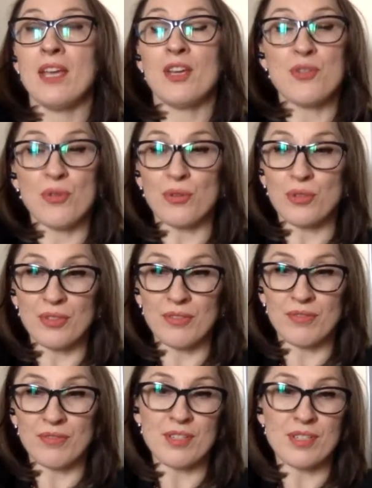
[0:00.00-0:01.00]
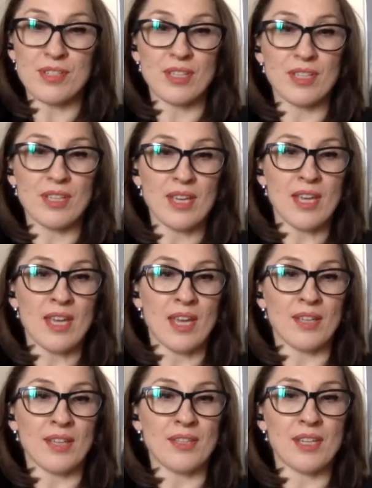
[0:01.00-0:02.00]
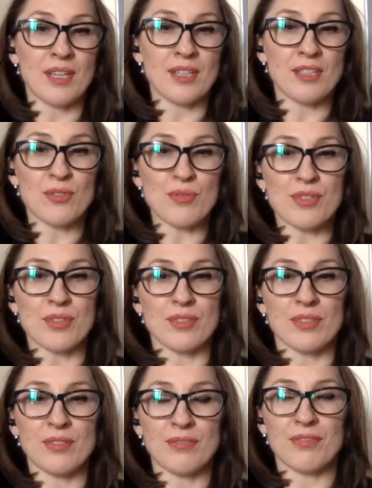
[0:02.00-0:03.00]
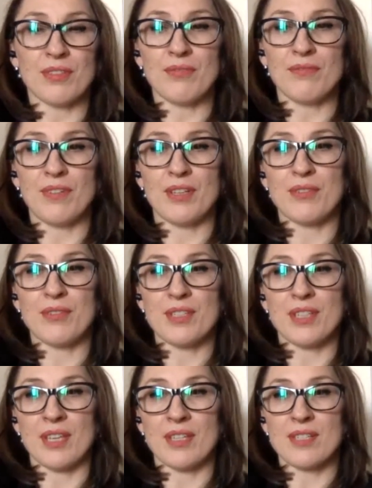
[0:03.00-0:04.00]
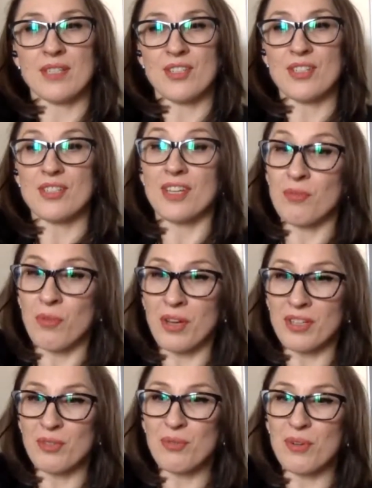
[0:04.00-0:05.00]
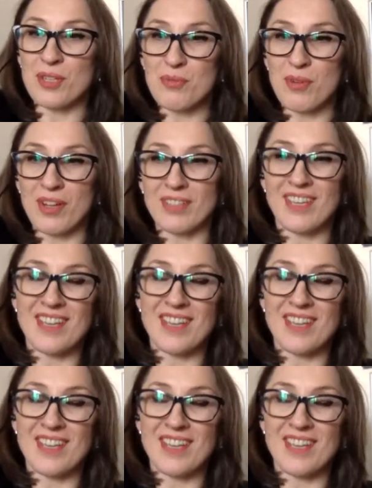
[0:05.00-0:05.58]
York University. And they get into certain different various things, such as in Waterloo as well.